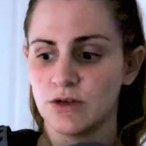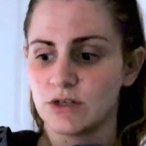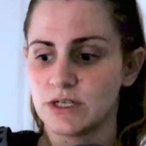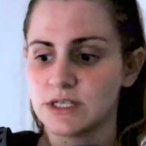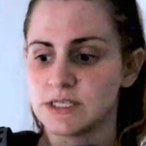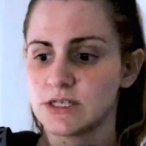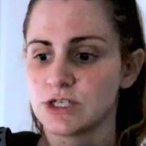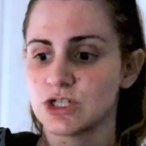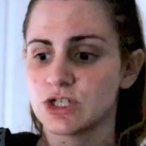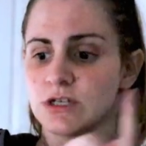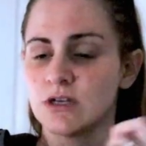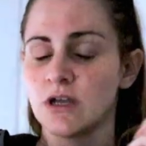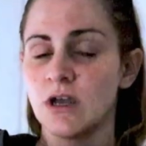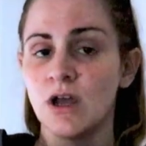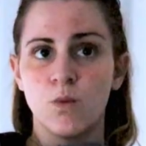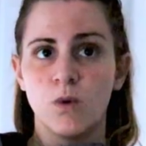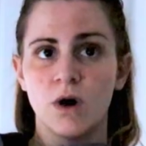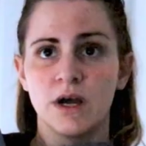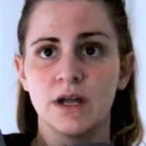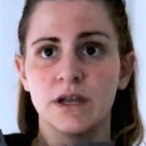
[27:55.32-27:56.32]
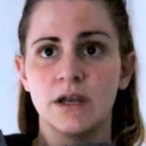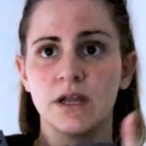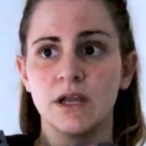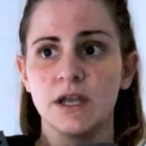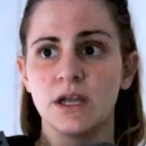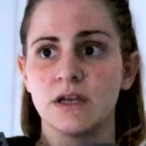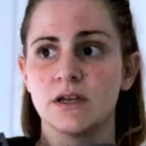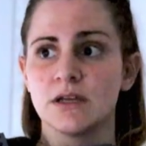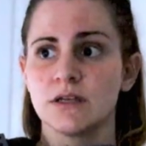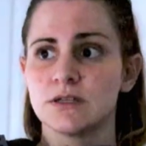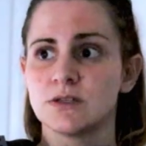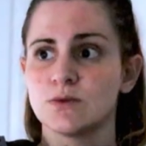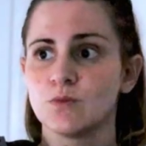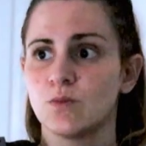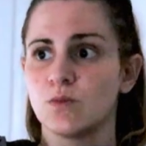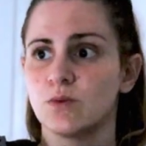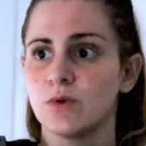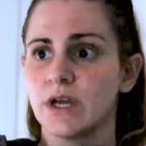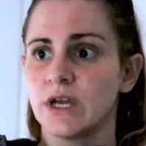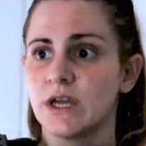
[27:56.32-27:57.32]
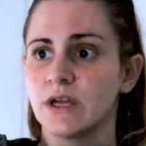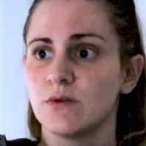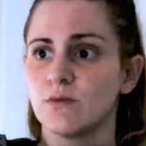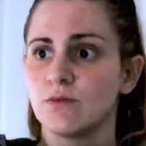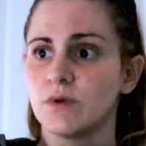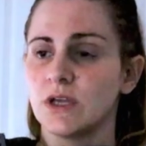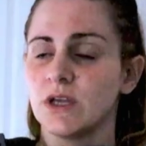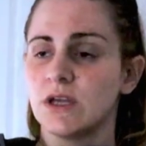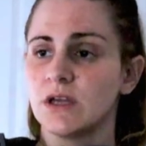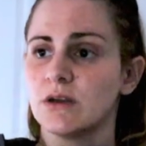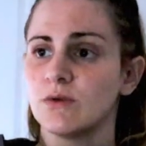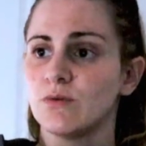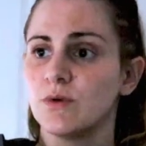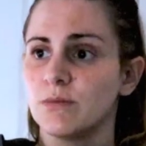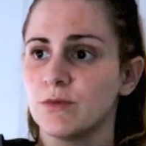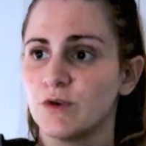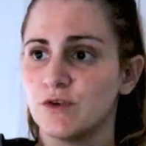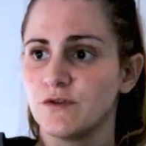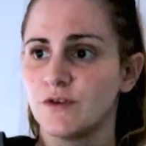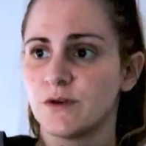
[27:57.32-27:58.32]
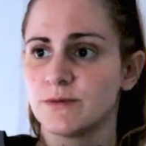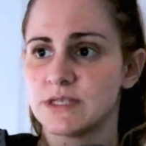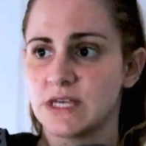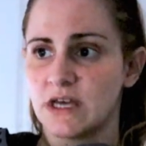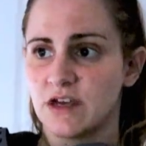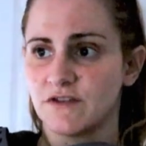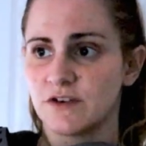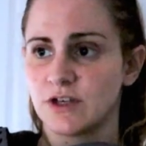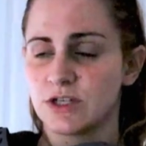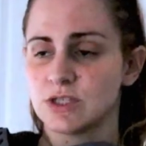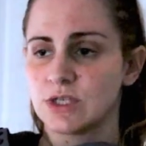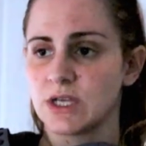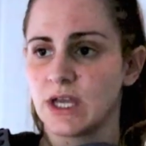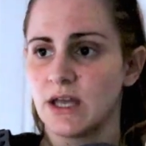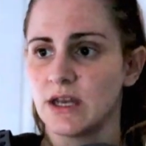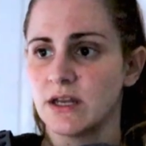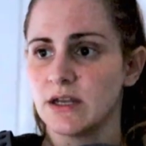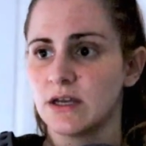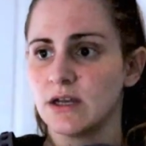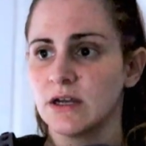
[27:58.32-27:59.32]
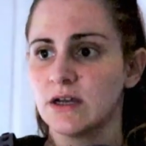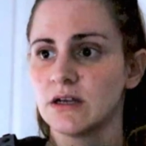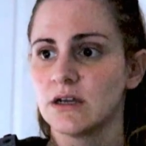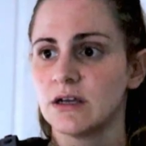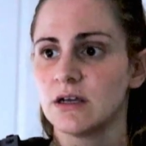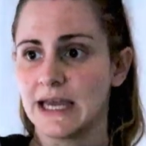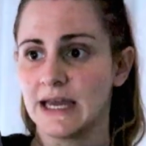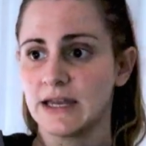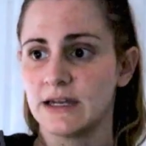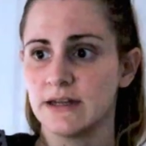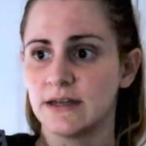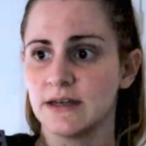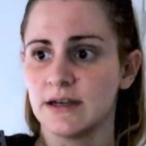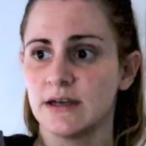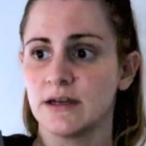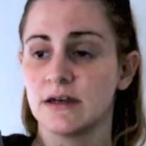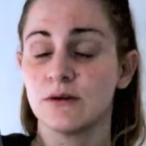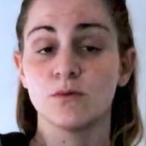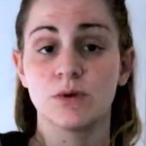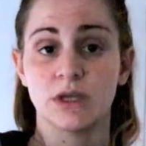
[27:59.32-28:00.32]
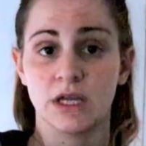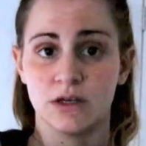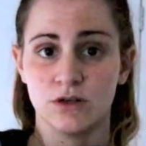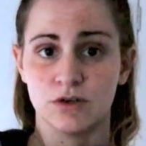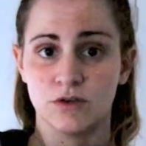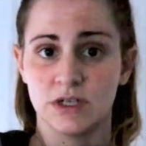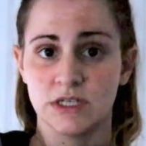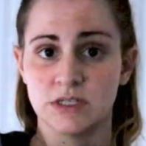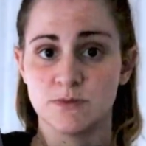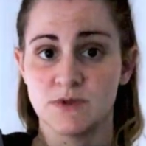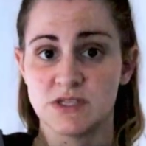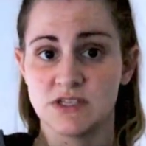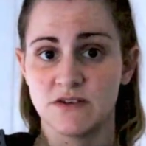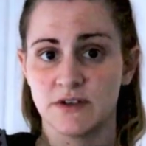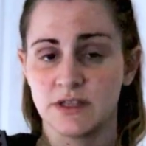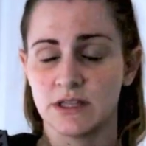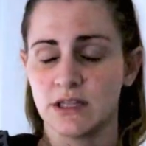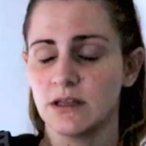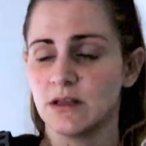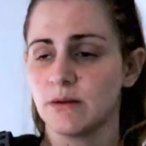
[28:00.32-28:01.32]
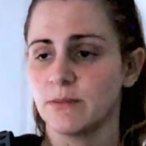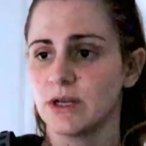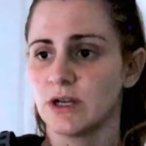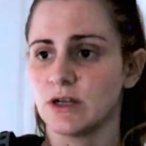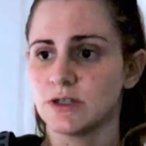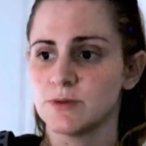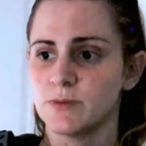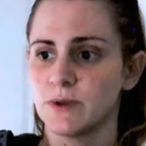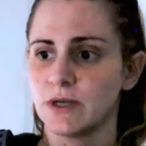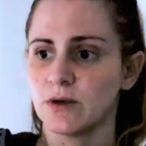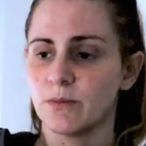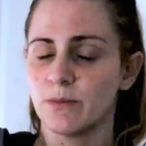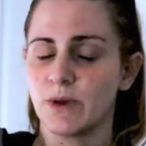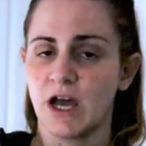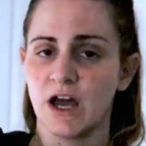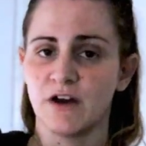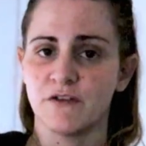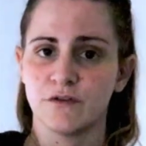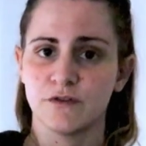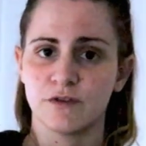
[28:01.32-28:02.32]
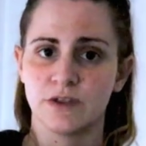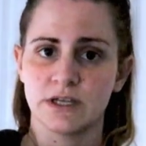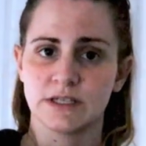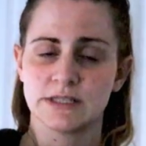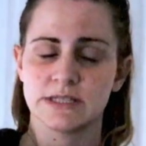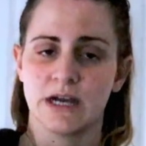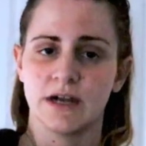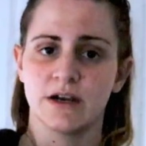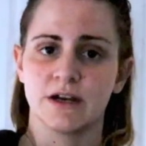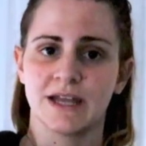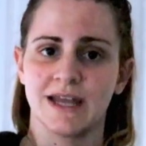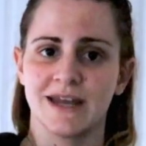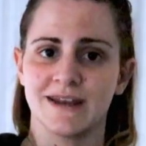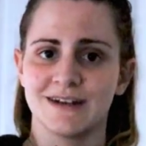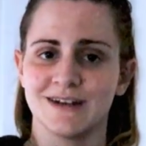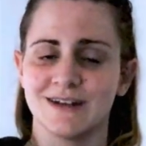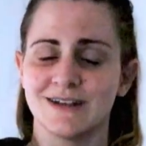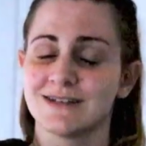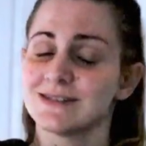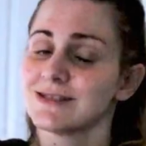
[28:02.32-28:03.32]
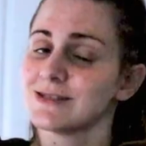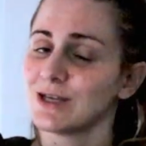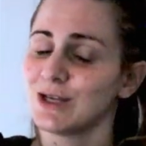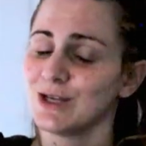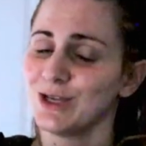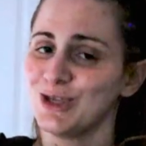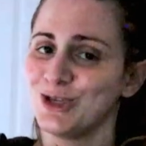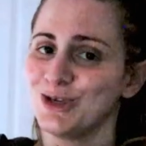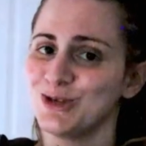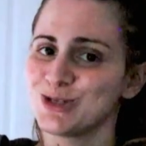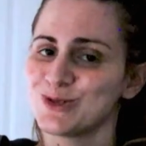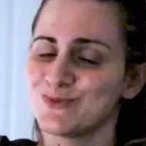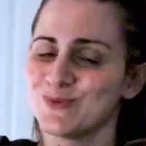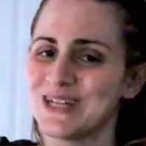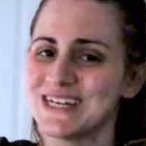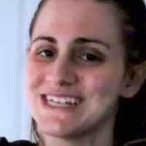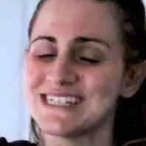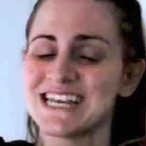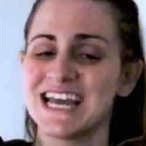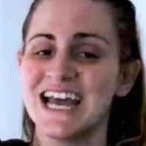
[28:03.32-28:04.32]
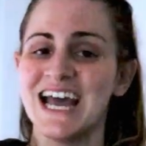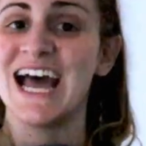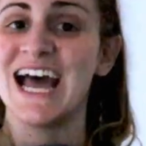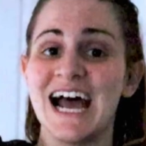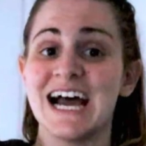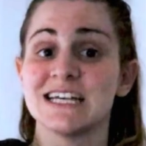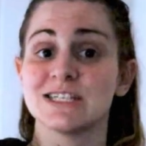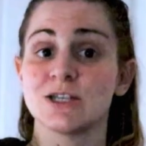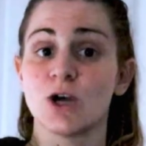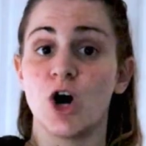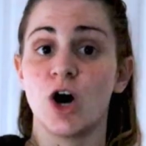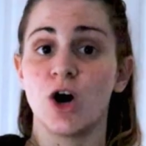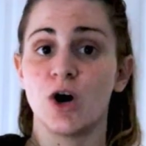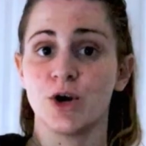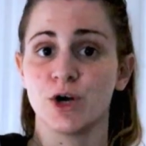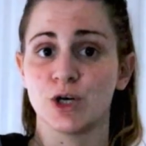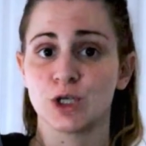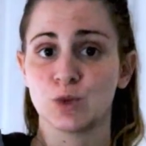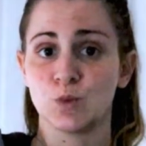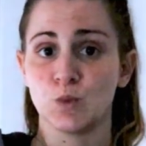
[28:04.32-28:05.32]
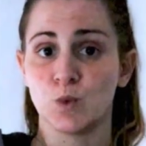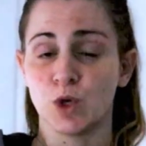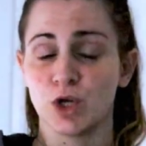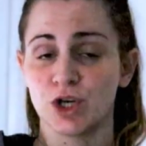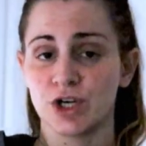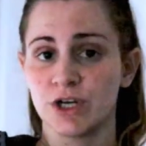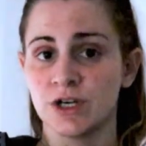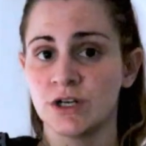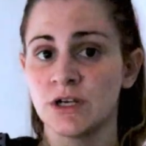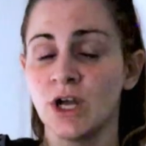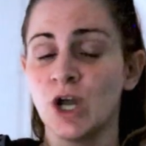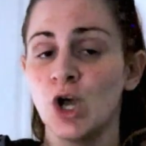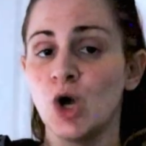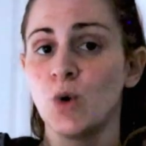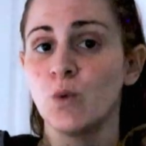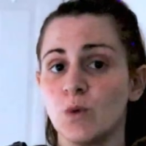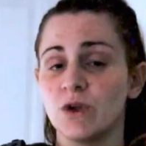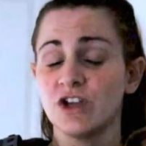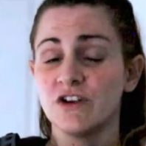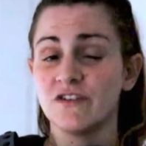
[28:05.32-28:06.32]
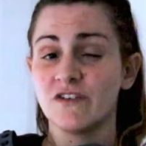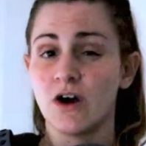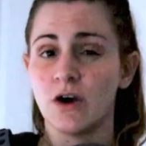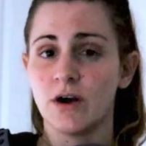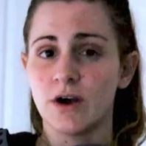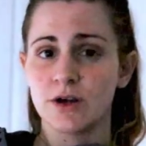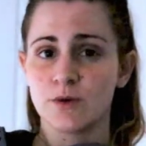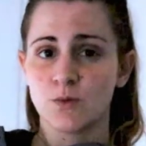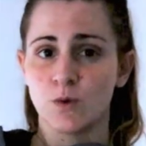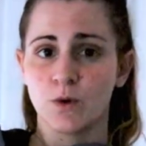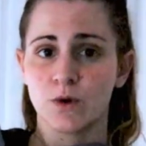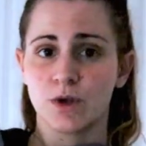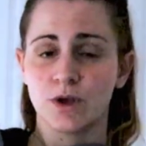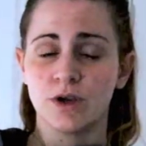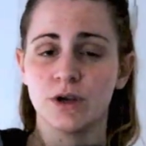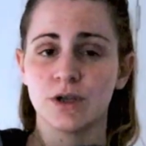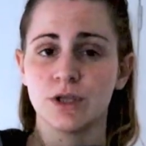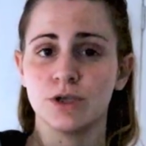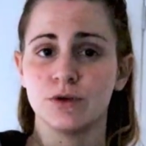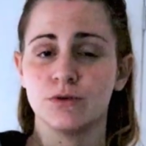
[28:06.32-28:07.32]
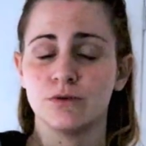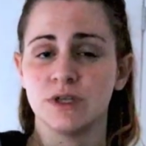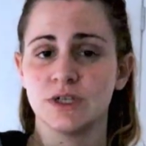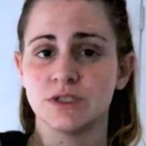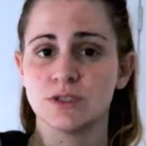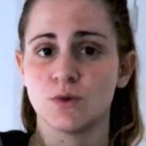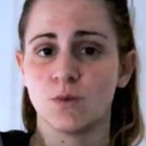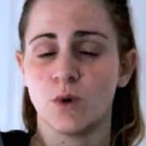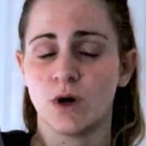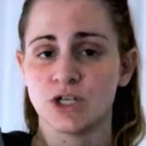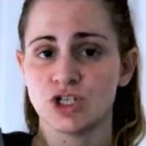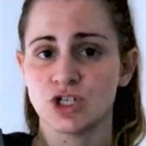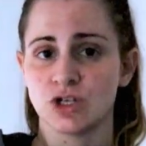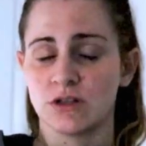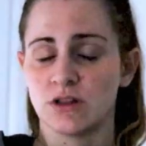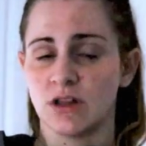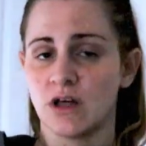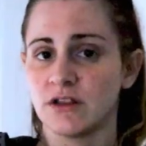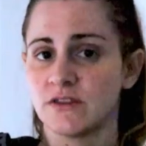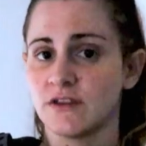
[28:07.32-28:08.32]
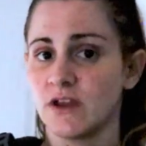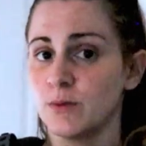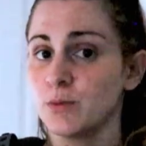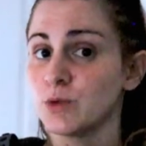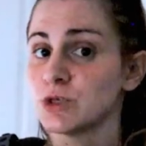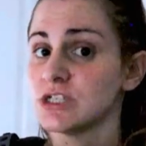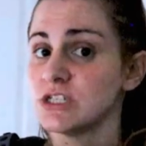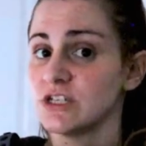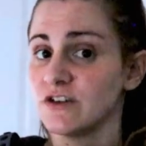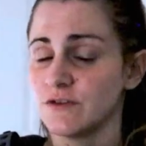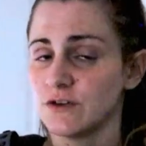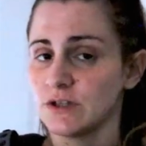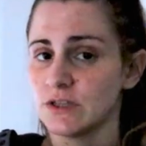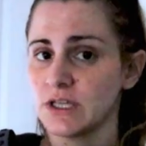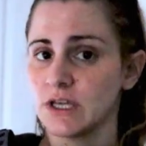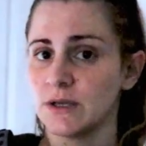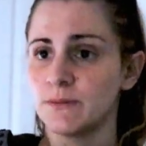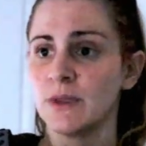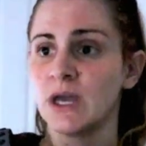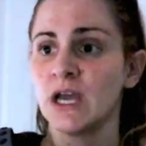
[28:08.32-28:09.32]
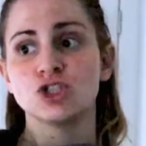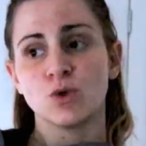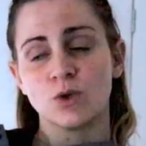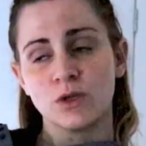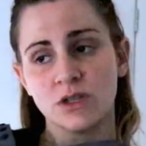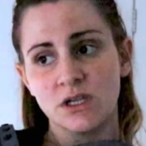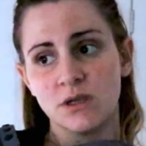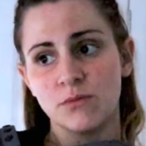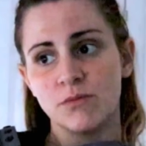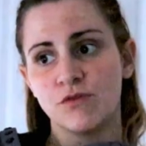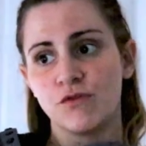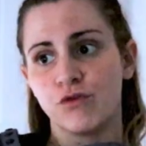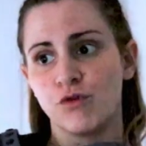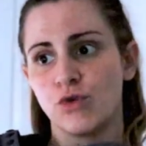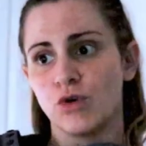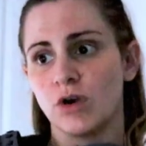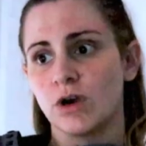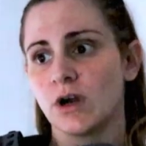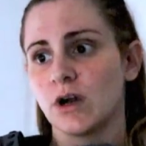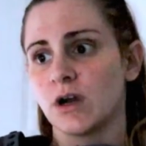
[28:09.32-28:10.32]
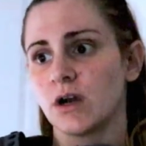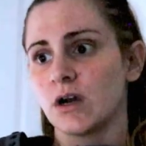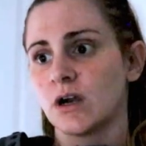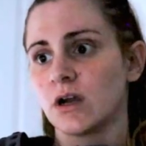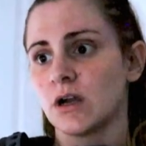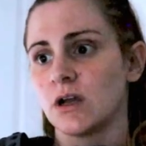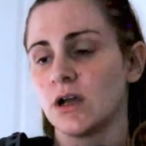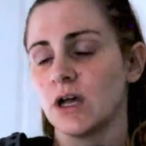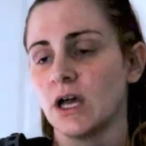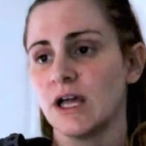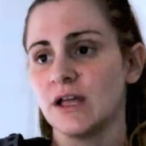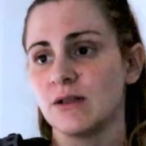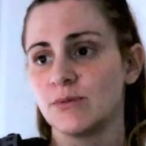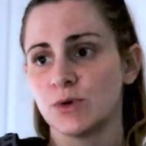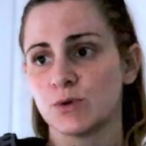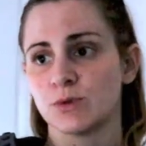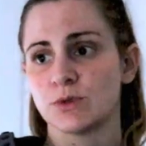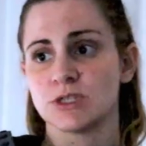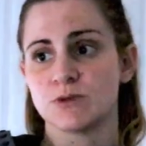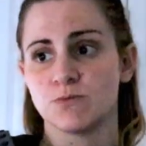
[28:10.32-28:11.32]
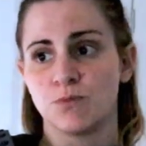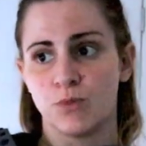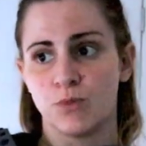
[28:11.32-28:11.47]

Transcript: your decision. One is when we moved from South Africa to Canada. Canada, Calgary specifically, let me not speak on behalf of the entire Canada, it's a huge place, has hard water. When you have hard water, you need to wash your cloth diapers differently. Shortly before Elba was